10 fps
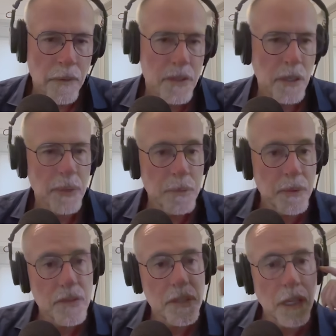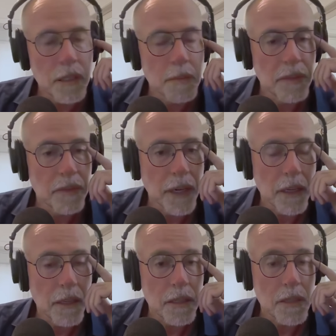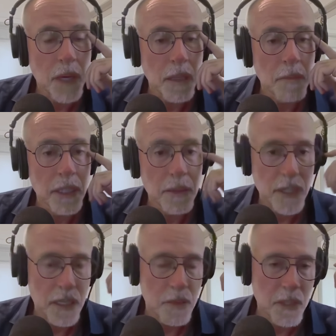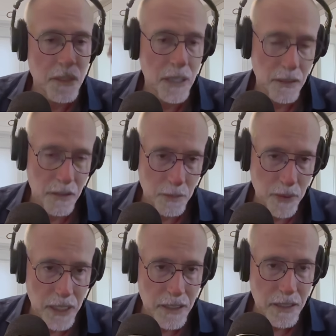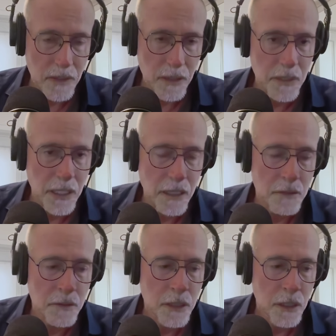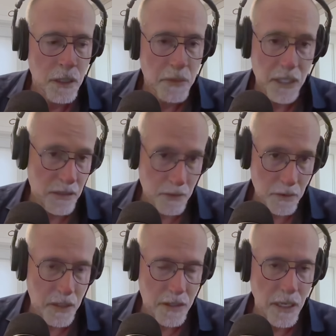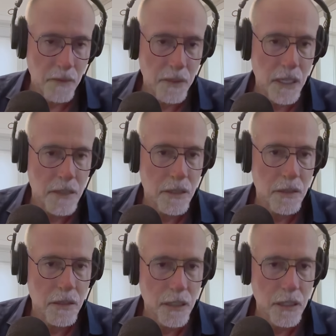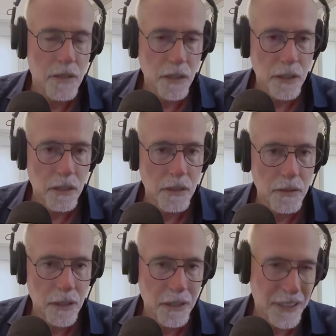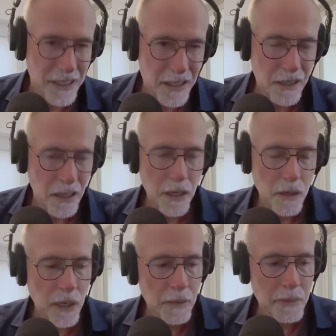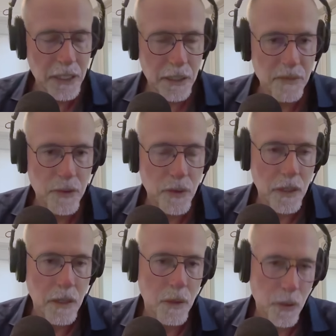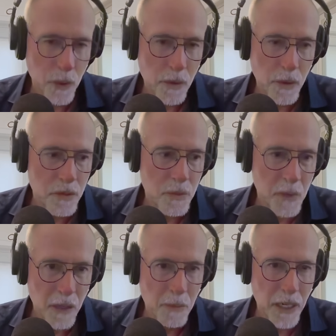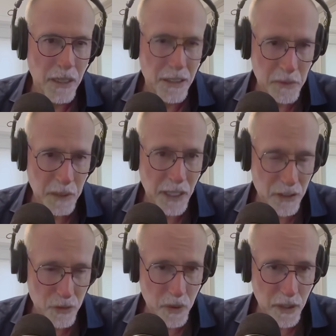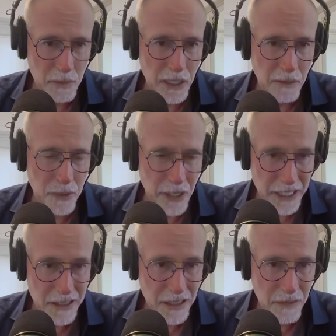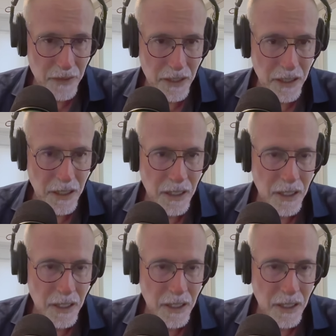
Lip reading: Some people have said, to be fair, that small and medium-sized business, now that the prices have come down because no one wants to advertise there, that it is a decent ROI medium for a quote-unquote smaller brand that's maybe not as worried about brand safety.